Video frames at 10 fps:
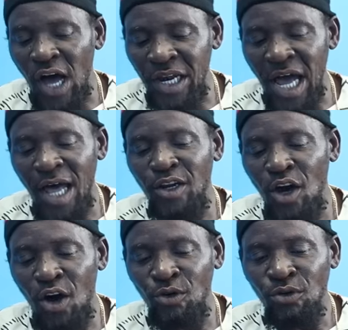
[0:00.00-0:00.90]
At that
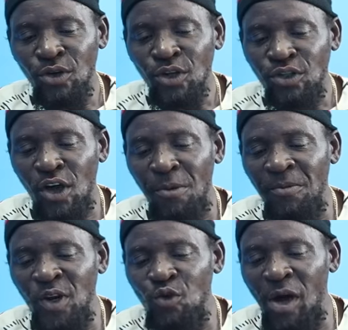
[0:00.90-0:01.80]
now, so
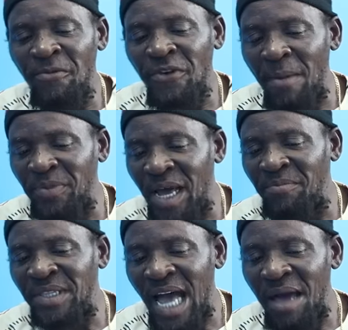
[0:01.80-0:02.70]
I know him from
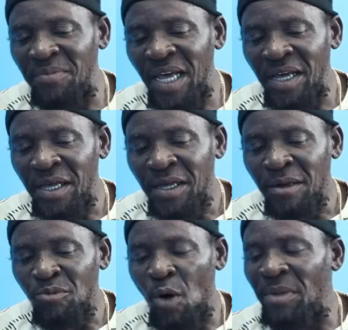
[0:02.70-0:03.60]
them time there.
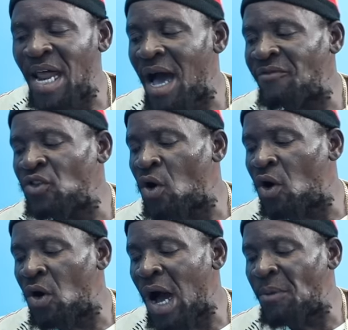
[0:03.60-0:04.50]
But me not have
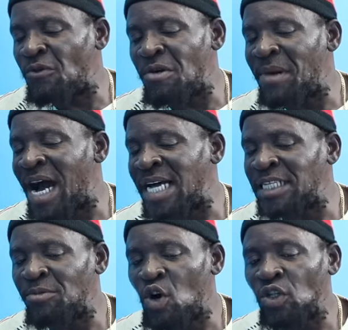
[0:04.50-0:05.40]
no
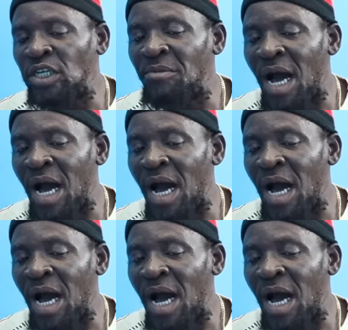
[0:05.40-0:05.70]
remorse about him.